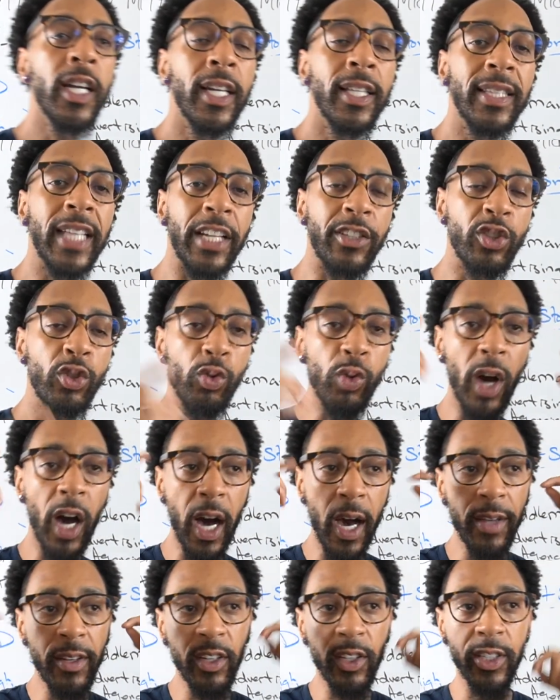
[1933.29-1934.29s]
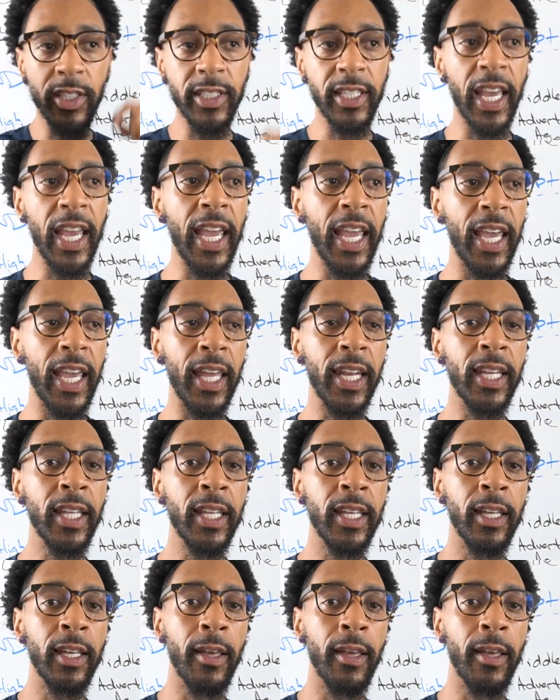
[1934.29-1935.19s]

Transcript: that you understand